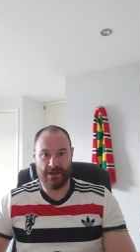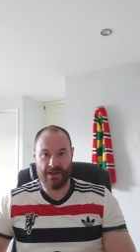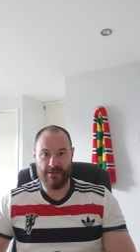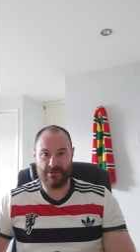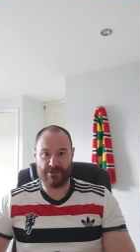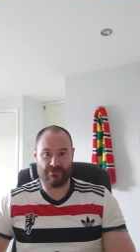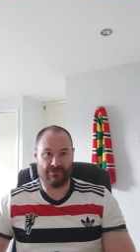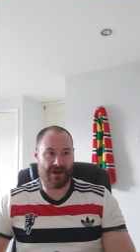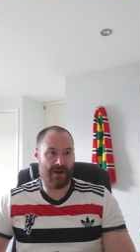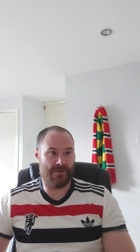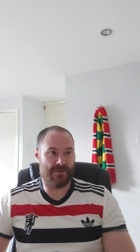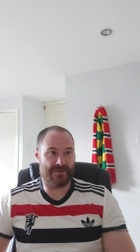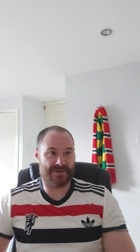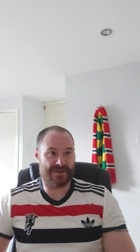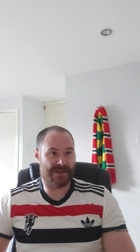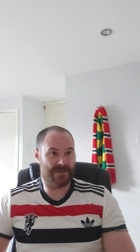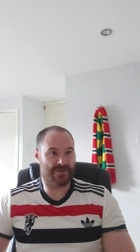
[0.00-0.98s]
It was around the
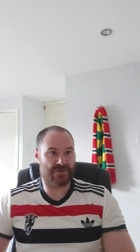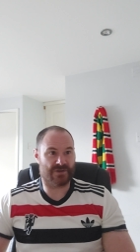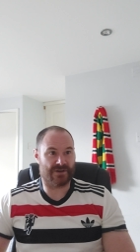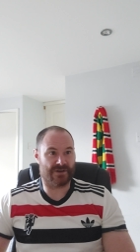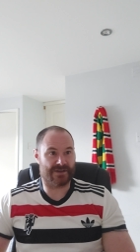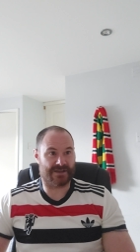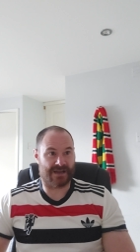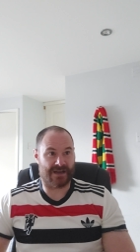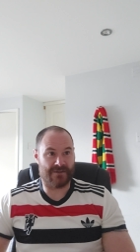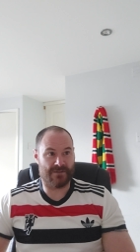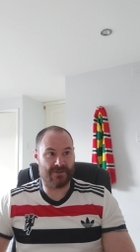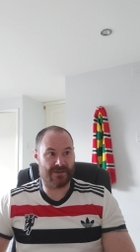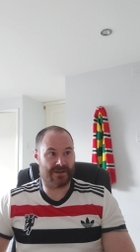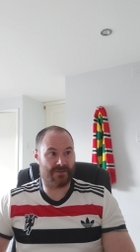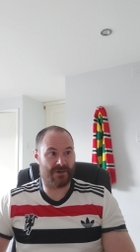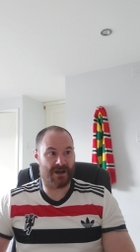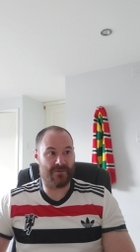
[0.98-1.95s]
same sort of time, I
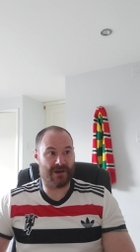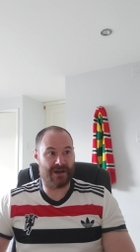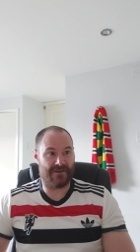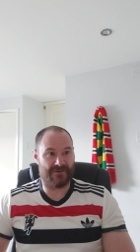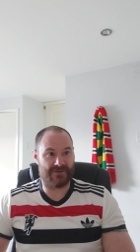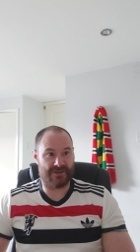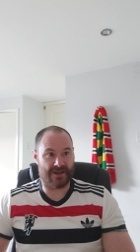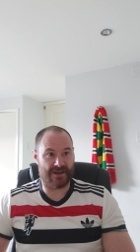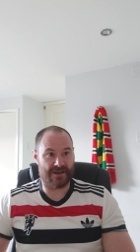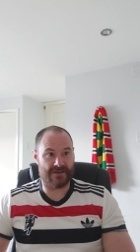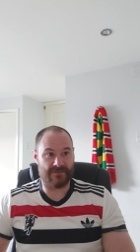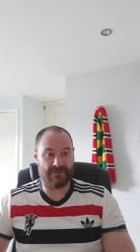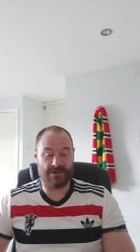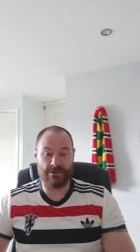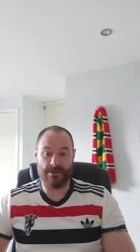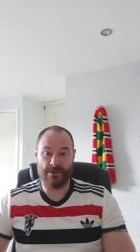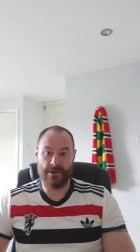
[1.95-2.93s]
think it might have been after that
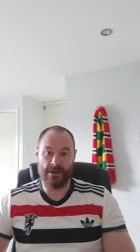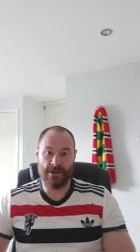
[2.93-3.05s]
interview,